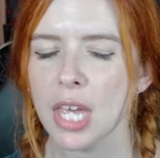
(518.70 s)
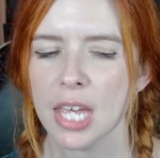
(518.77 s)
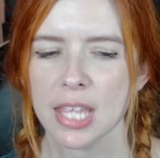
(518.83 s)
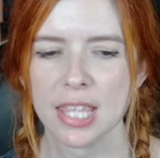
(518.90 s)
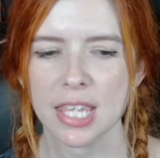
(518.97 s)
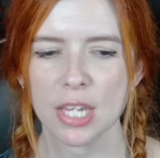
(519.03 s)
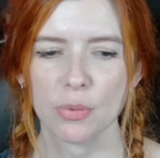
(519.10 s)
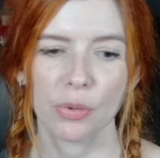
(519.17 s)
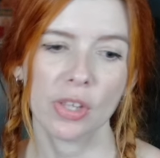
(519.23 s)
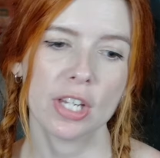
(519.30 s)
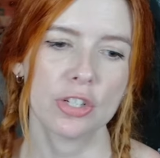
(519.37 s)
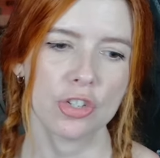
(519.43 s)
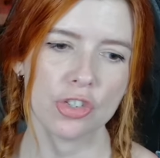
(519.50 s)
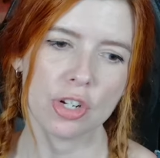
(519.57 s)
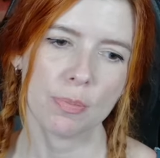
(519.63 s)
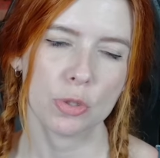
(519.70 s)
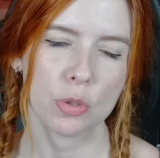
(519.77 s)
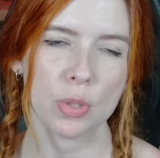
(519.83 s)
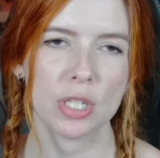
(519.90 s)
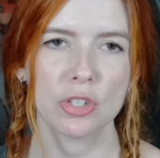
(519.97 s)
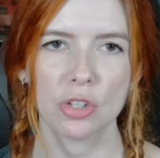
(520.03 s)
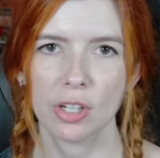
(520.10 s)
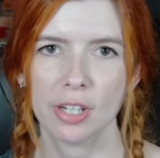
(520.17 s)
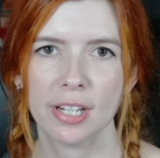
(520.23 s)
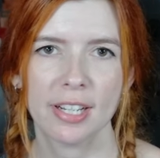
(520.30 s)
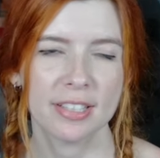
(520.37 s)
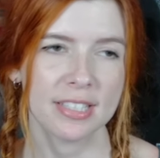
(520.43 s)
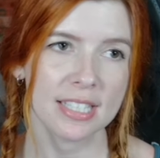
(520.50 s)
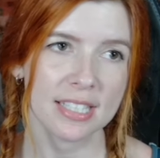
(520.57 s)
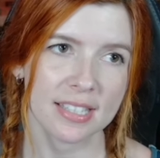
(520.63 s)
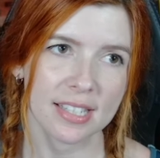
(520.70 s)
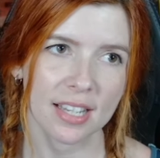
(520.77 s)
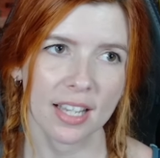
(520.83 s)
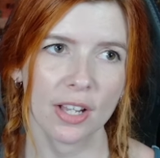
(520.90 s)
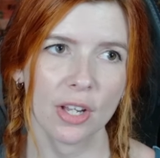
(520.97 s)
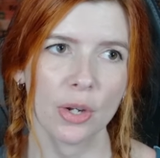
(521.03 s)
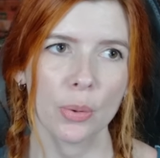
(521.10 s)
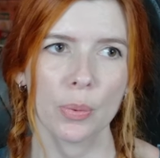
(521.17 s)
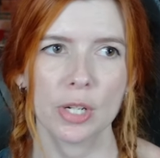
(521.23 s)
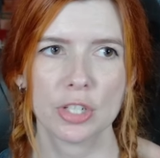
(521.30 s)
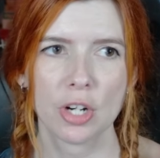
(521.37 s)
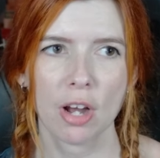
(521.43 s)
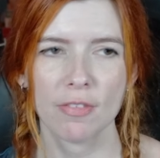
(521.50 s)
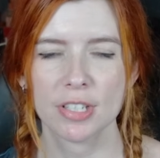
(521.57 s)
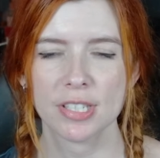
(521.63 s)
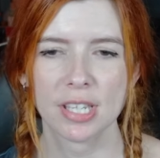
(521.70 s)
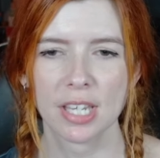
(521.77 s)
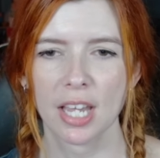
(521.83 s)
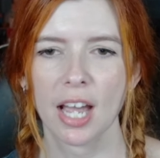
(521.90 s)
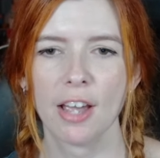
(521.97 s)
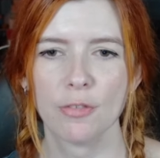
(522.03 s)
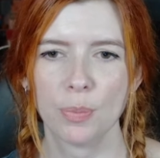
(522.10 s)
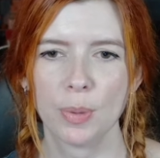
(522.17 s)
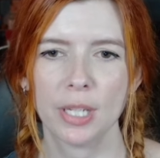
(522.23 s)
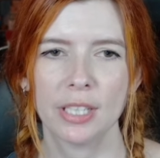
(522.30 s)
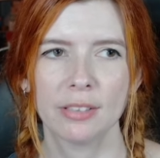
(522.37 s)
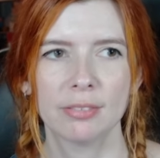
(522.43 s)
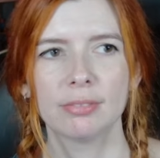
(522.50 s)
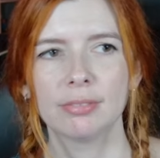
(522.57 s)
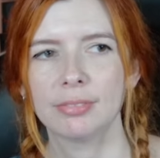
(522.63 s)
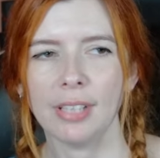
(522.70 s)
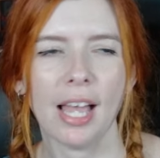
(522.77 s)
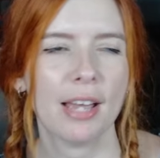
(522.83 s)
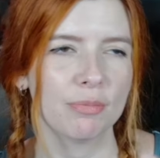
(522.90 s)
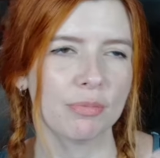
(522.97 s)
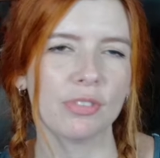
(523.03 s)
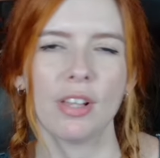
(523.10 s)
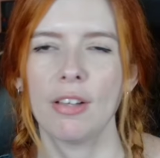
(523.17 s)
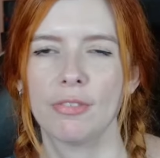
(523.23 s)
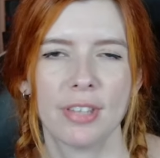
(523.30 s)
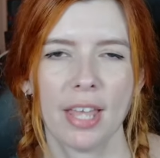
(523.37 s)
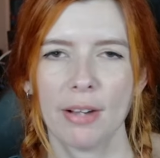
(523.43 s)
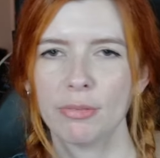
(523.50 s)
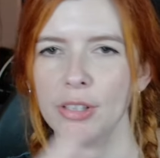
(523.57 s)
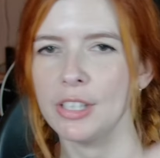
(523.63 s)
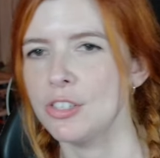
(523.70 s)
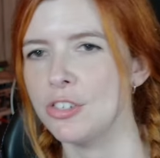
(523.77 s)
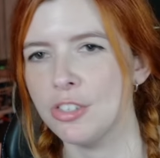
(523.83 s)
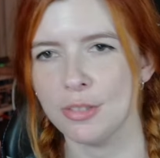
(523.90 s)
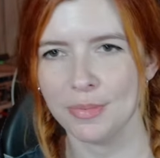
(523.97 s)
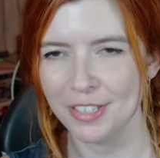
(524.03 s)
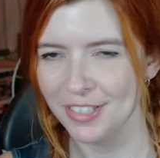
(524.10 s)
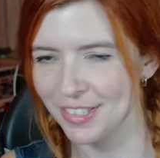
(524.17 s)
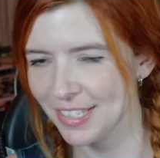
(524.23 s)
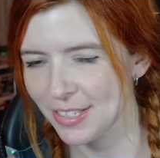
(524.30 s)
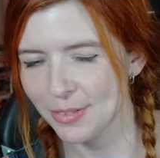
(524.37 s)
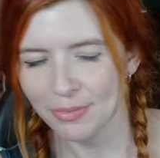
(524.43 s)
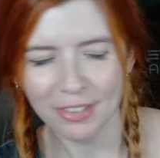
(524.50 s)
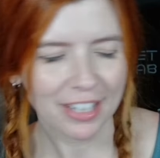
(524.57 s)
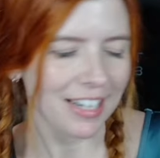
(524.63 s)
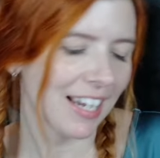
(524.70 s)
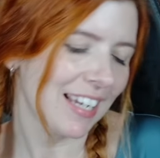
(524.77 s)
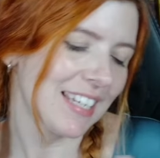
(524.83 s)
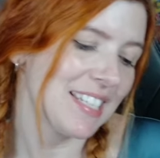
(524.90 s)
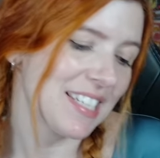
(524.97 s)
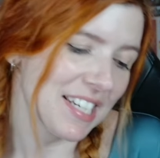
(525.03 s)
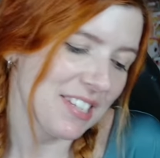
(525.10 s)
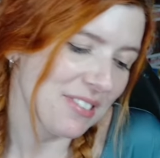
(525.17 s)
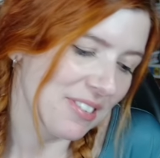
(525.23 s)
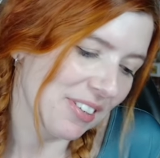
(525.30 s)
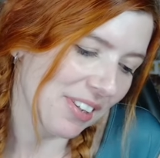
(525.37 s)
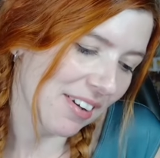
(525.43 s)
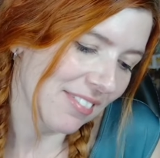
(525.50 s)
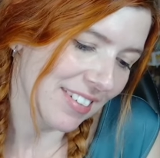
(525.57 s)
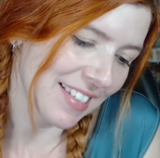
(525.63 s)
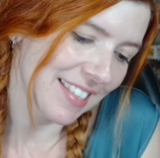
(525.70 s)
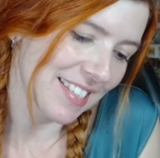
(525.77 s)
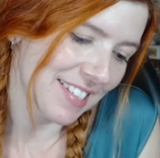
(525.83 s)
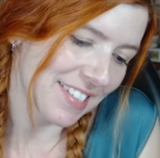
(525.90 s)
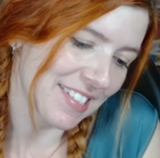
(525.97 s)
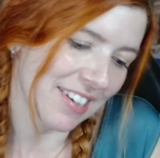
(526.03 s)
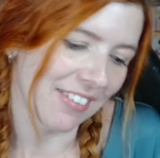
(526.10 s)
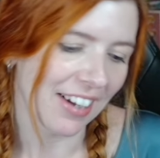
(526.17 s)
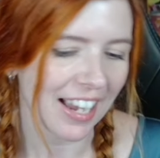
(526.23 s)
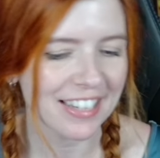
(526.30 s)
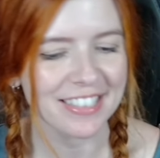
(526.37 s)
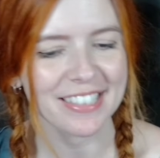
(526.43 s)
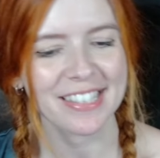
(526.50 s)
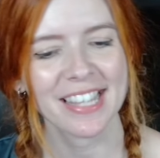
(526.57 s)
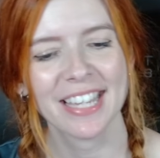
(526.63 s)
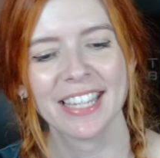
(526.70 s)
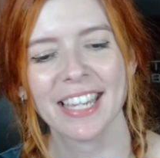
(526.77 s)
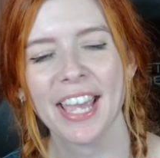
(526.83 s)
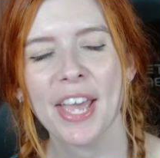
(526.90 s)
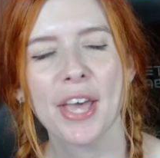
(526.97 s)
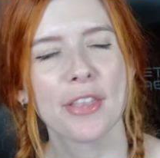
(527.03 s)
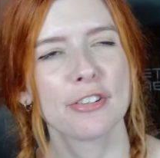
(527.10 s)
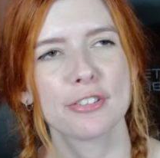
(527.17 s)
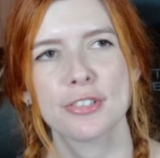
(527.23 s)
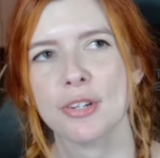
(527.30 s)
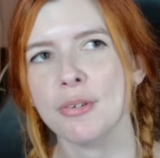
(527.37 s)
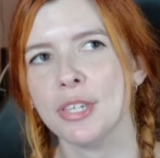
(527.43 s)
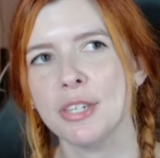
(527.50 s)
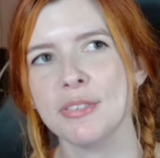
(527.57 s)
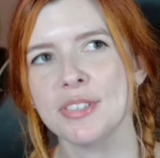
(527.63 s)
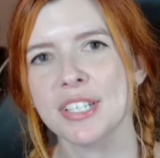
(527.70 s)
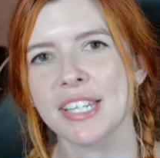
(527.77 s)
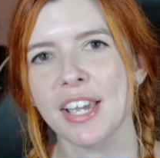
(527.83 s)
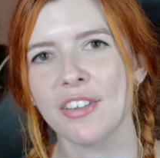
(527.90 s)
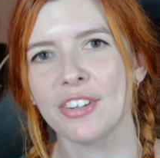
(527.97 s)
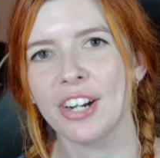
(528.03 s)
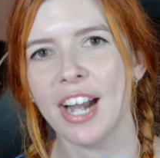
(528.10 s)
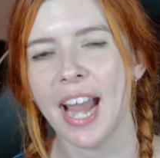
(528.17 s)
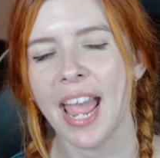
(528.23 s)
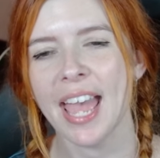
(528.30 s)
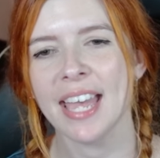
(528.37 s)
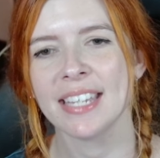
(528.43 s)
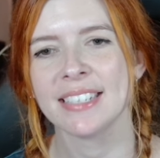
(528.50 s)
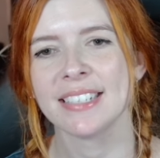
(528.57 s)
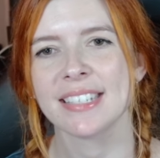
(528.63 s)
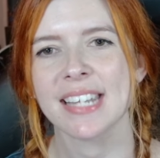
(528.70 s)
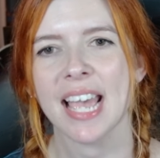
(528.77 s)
the relationship between Durin and Disa, which obviously I've been I've loved that relationship since season one. I continue to love it in the show. I just think they're so cute together and